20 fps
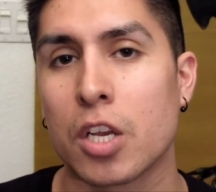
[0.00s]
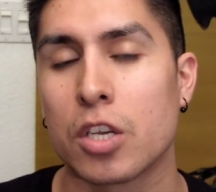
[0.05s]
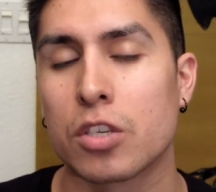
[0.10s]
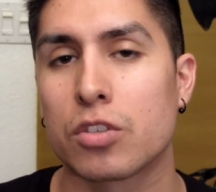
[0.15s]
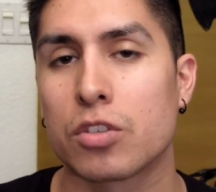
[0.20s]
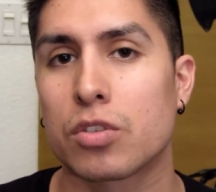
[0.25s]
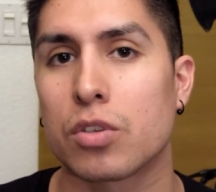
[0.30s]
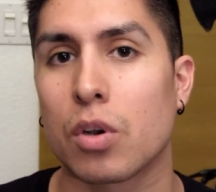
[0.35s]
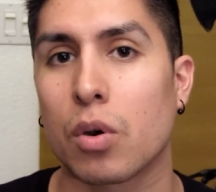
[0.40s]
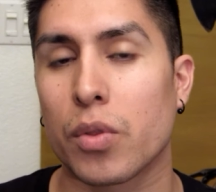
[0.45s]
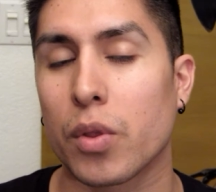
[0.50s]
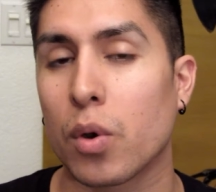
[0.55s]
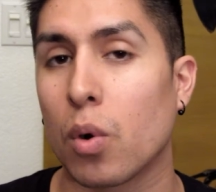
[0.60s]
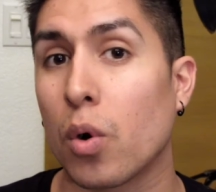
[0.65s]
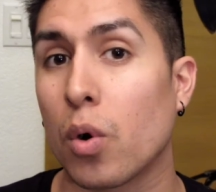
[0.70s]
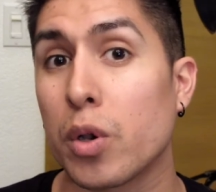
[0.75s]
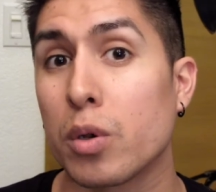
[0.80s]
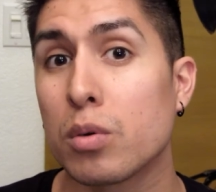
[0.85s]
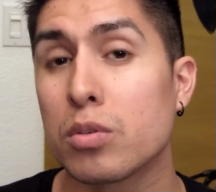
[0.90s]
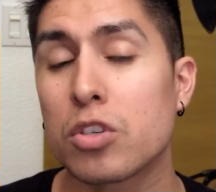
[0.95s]
So the
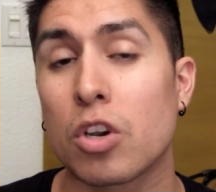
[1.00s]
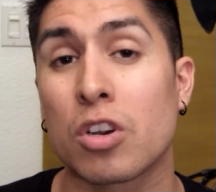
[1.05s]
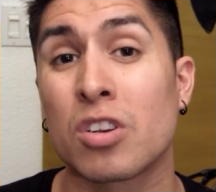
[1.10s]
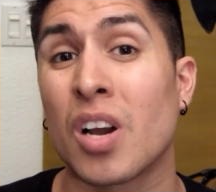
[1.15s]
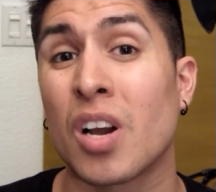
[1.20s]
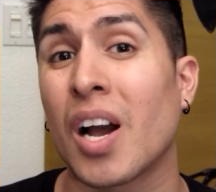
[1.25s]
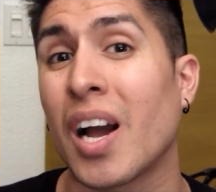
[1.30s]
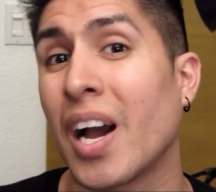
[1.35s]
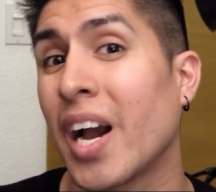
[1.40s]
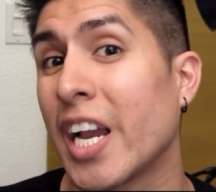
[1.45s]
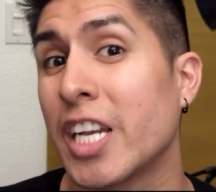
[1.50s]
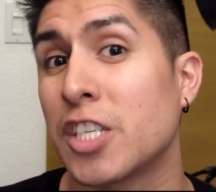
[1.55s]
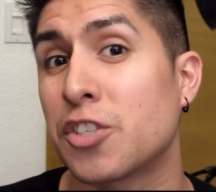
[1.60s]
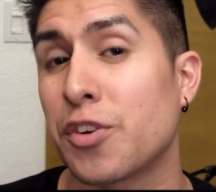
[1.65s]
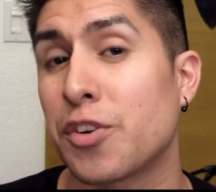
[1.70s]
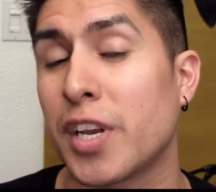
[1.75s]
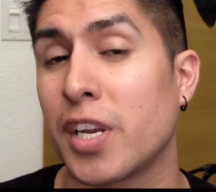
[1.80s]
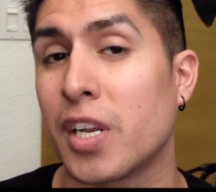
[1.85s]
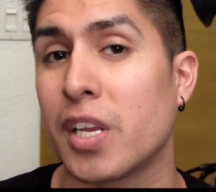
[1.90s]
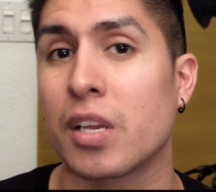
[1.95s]
oils are not
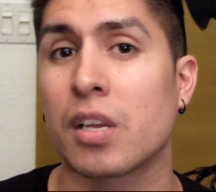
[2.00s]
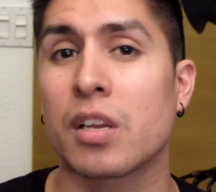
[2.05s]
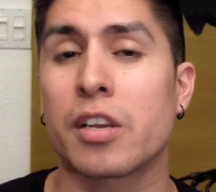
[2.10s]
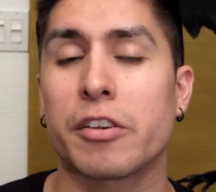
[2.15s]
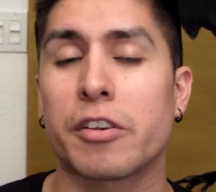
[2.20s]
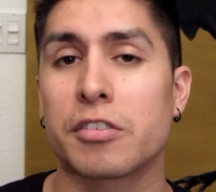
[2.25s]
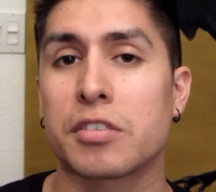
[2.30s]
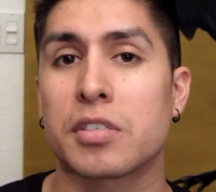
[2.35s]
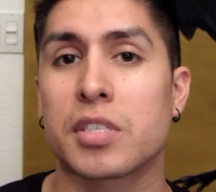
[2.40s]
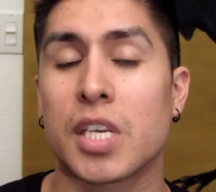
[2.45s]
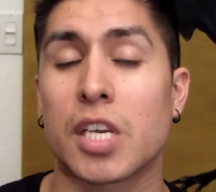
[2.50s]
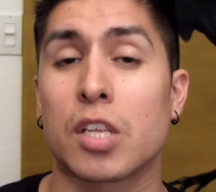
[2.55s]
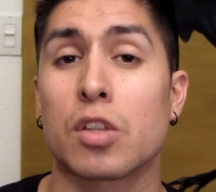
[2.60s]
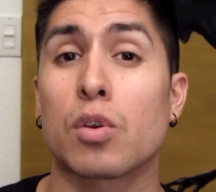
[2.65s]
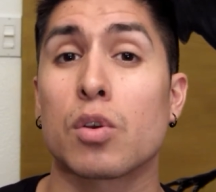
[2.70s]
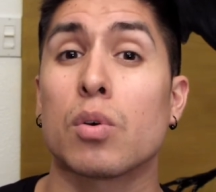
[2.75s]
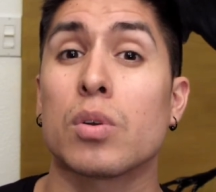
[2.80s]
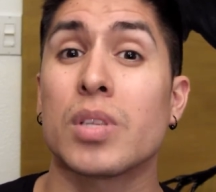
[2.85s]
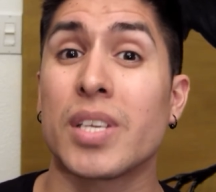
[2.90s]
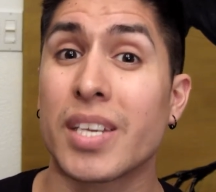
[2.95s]
hydrating your skin.
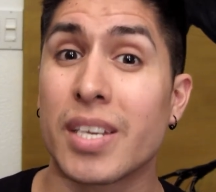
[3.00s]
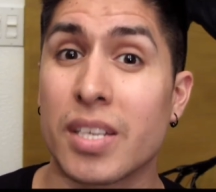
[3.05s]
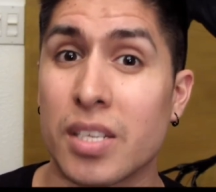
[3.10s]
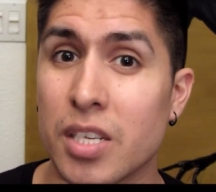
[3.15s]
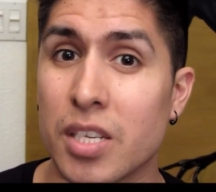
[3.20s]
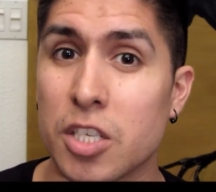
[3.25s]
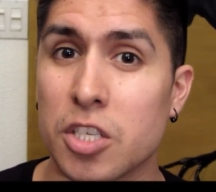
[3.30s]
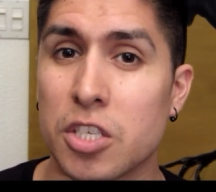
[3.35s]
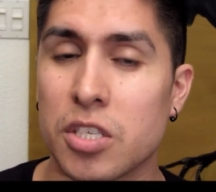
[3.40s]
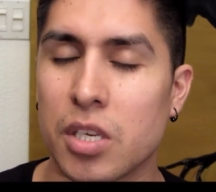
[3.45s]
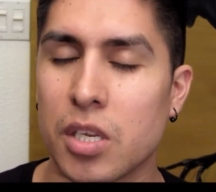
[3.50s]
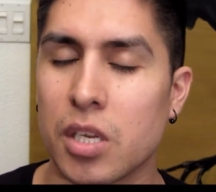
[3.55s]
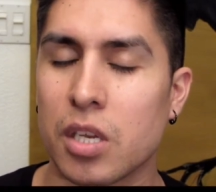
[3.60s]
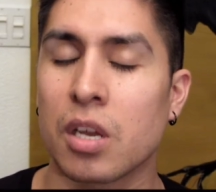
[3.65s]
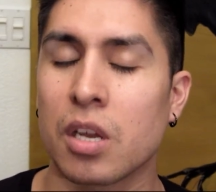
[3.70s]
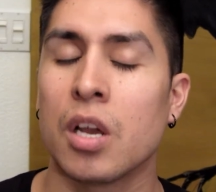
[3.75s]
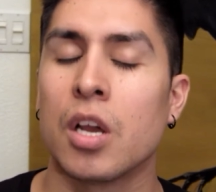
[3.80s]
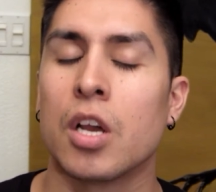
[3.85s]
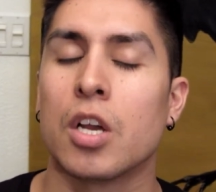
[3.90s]
They're only conditioning.